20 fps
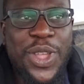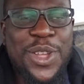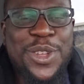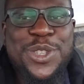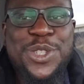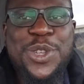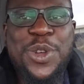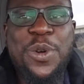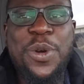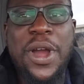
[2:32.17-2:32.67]

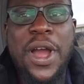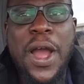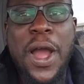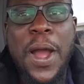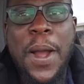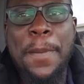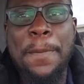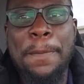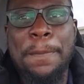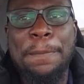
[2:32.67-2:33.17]
So
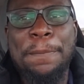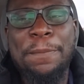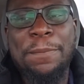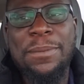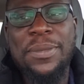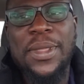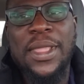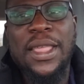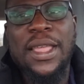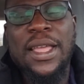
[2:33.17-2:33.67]

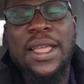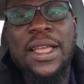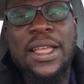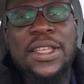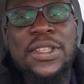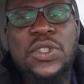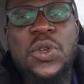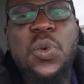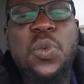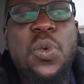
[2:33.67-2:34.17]

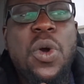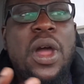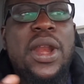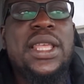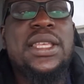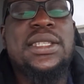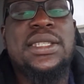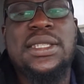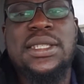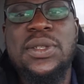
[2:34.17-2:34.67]
who
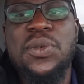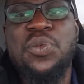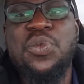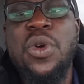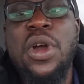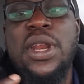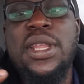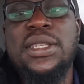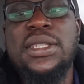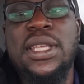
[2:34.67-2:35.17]

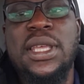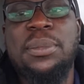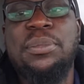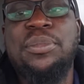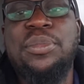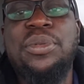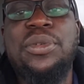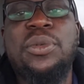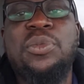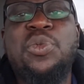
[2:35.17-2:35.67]
is
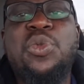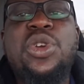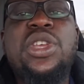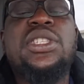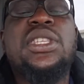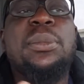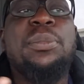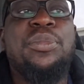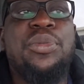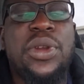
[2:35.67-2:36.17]

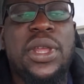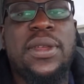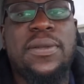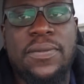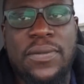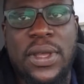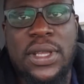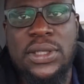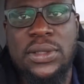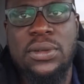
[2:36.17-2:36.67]
a
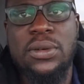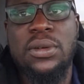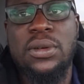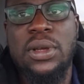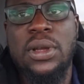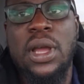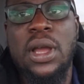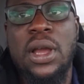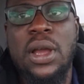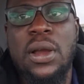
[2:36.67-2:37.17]
pre-investor?
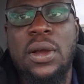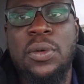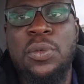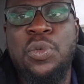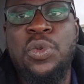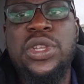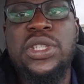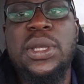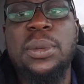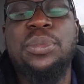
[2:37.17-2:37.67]

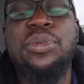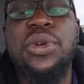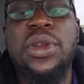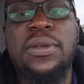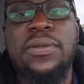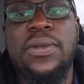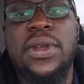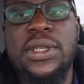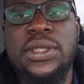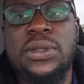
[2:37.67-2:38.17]
Who is a
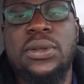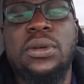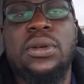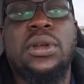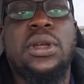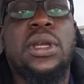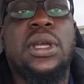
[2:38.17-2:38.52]
pre-investor?